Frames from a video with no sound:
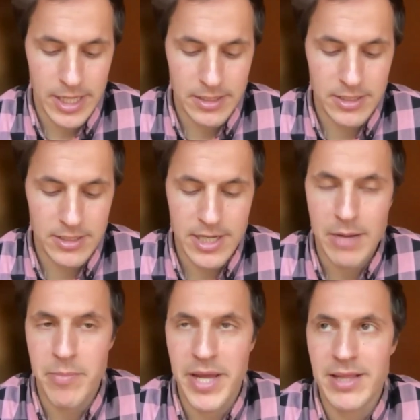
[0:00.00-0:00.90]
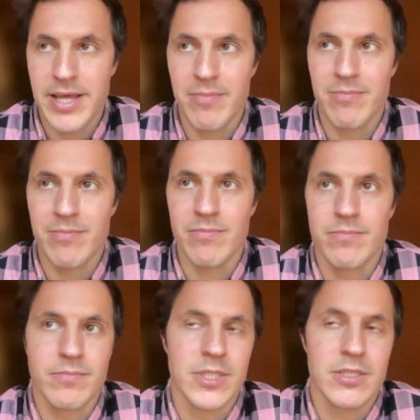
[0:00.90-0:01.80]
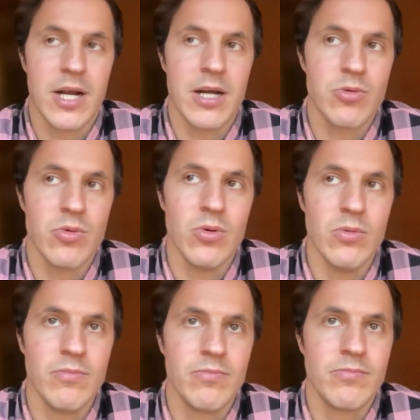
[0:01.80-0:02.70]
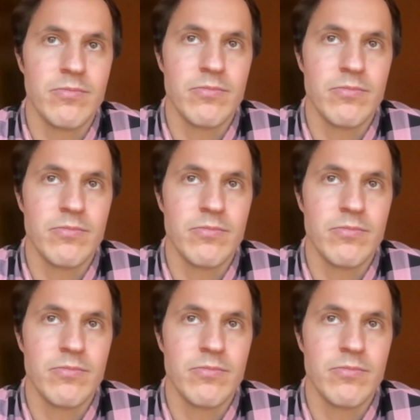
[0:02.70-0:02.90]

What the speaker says: then this can make them start to